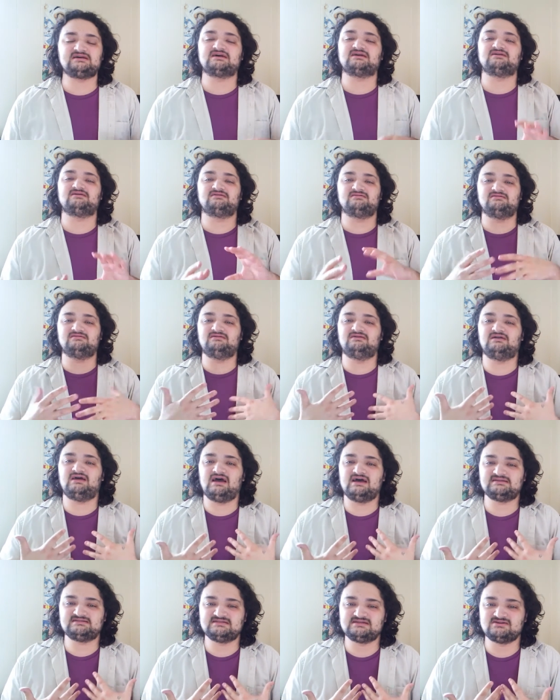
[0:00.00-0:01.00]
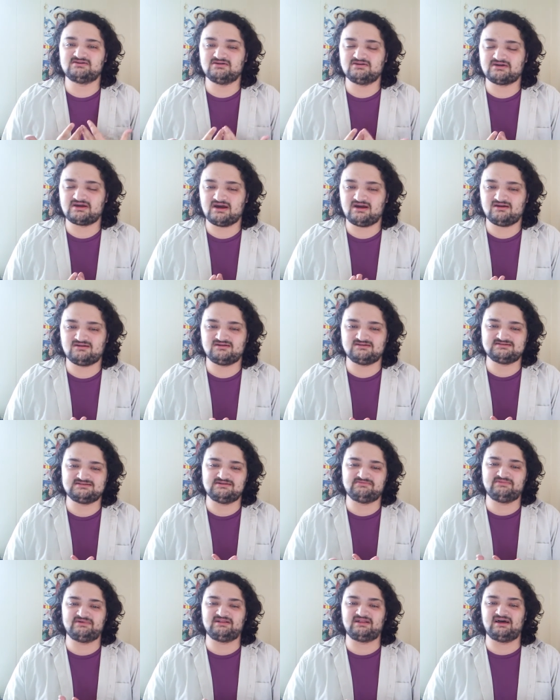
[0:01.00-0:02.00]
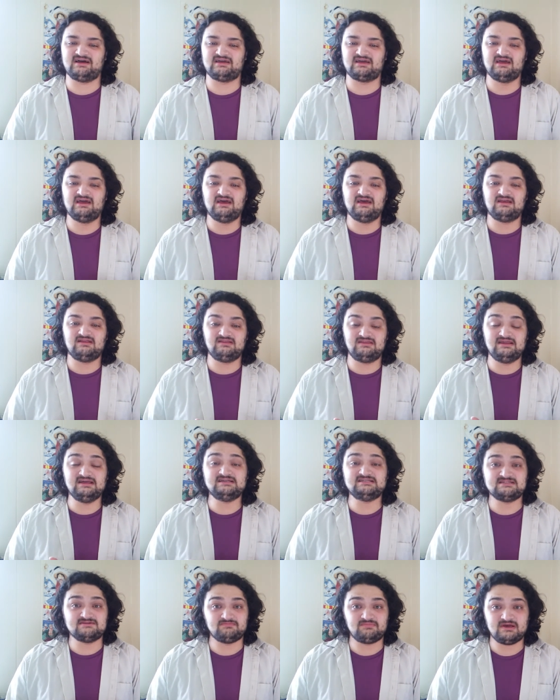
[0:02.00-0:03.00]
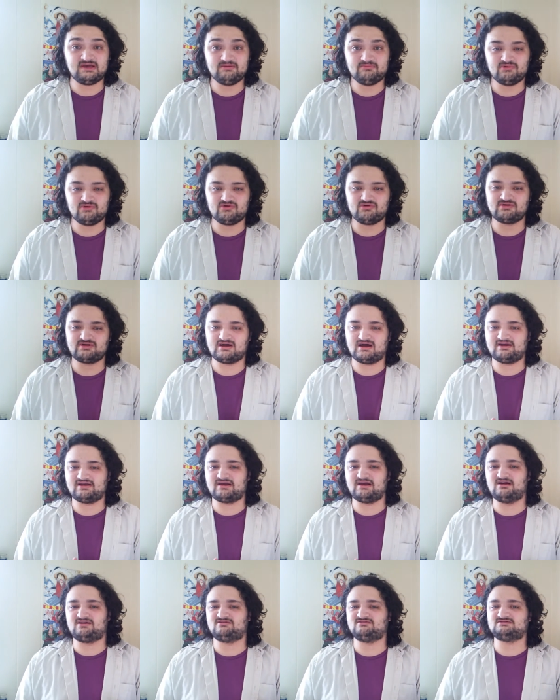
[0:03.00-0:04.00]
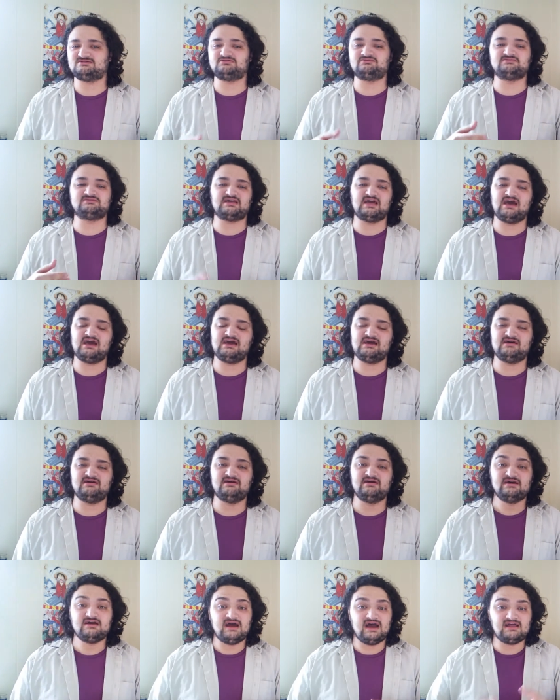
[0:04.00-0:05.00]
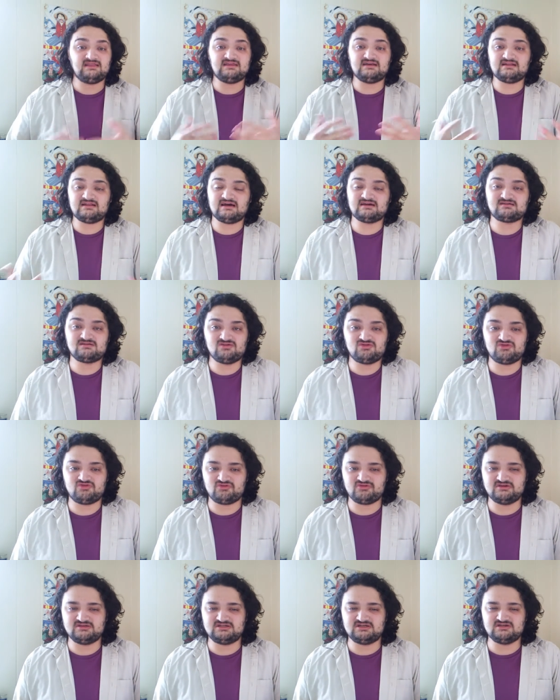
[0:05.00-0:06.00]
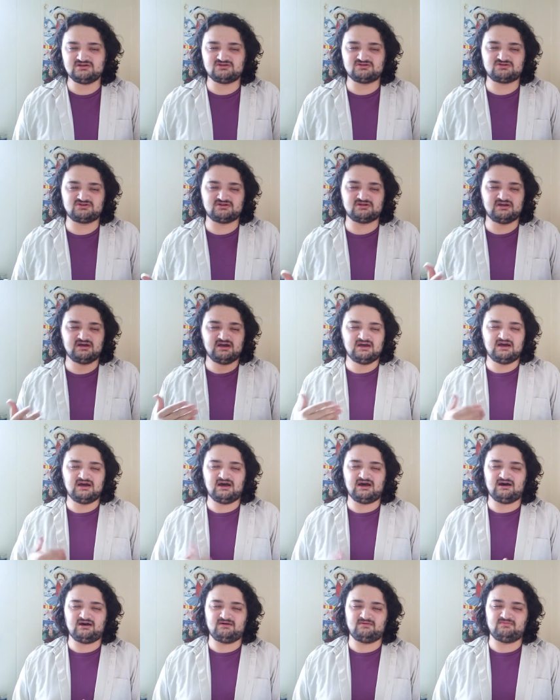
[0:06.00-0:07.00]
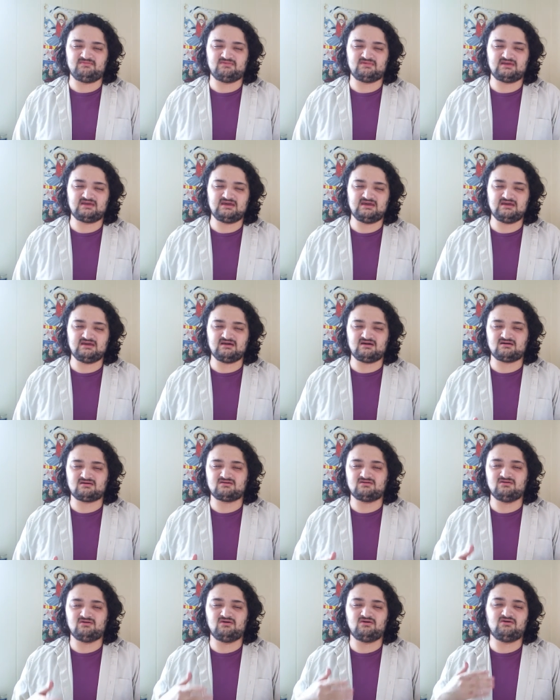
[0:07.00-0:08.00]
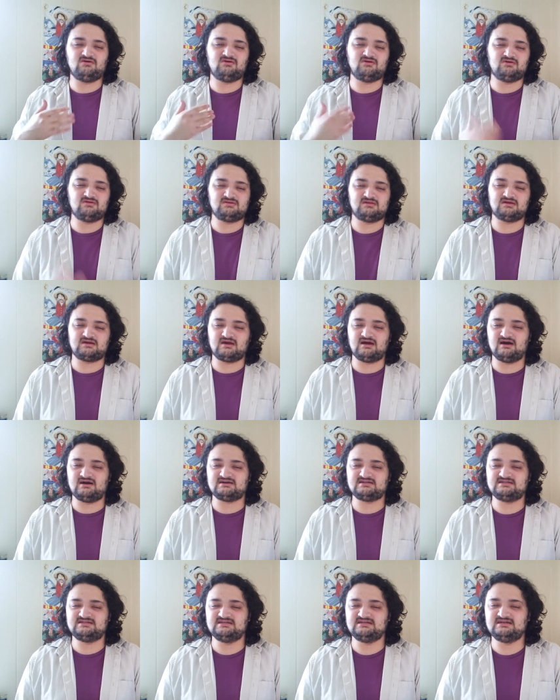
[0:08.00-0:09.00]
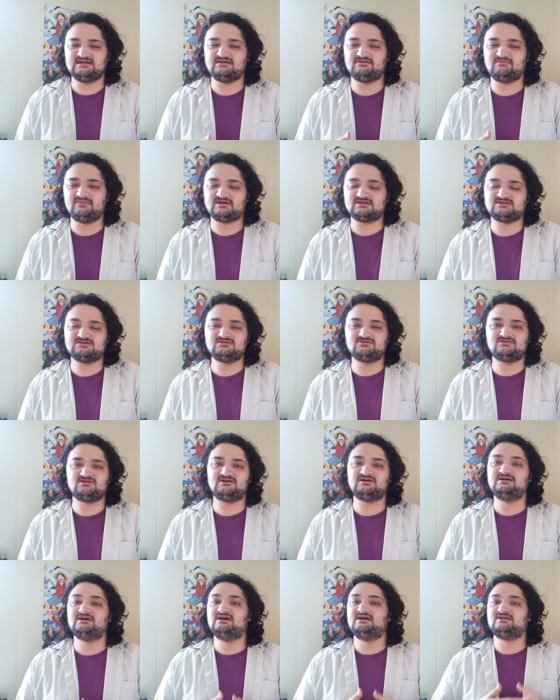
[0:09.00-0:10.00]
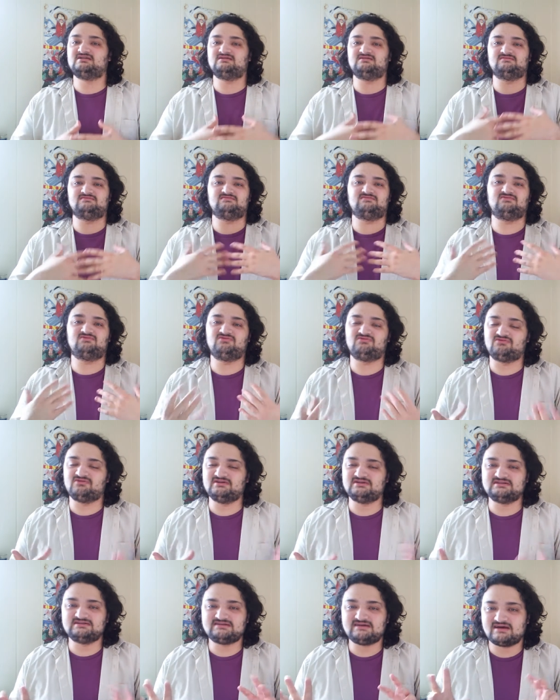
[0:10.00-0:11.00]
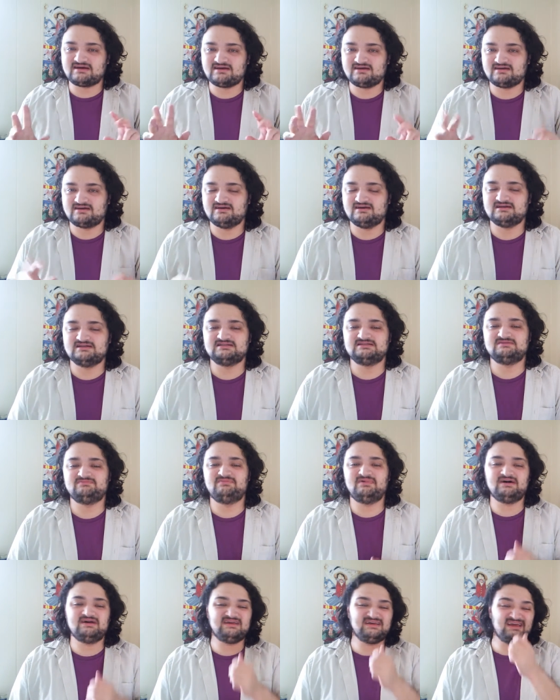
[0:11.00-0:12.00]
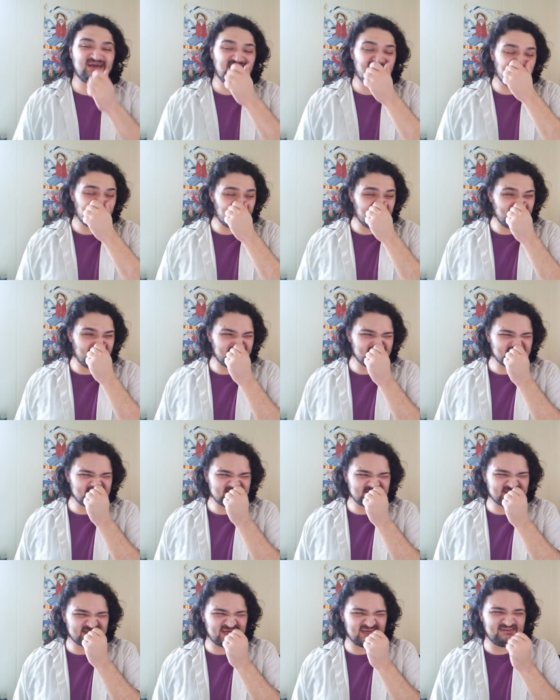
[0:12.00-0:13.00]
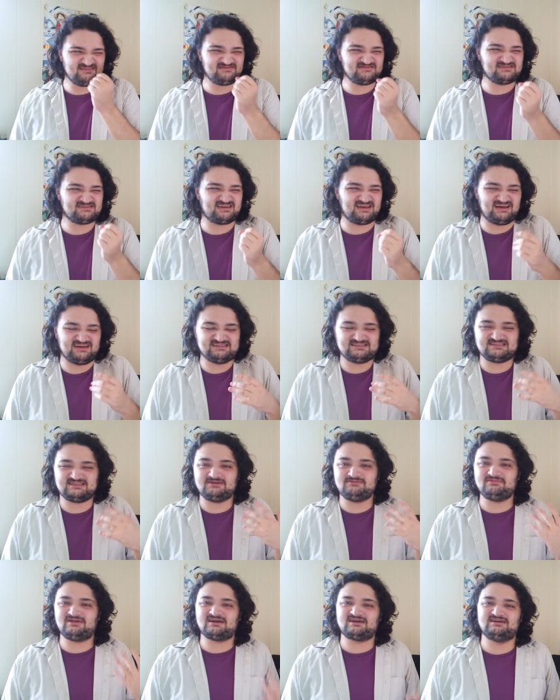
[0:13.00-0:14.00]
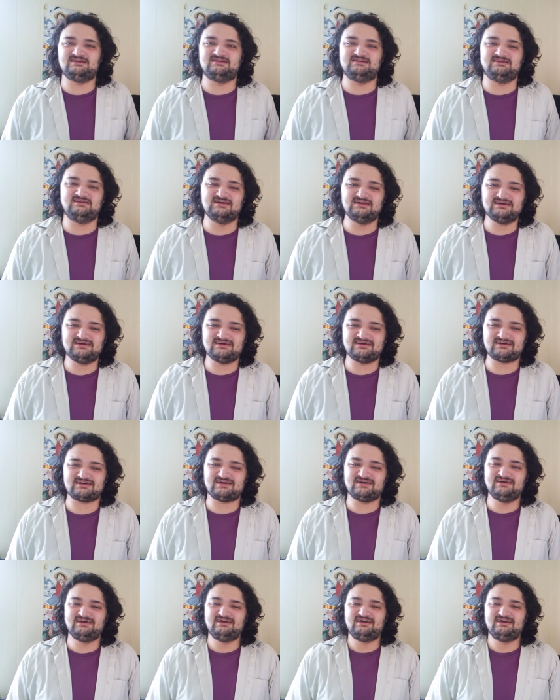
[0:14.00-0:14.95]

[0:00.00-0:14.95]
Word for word: like, as in good characters, I mean, like, decent people kind of characters. There was Kei, and then, like, the three children, um, Kyoko, Takashi, and Masura, the three psychic kids. But, yeah, everyone else just keep, kind of seemed like a dick,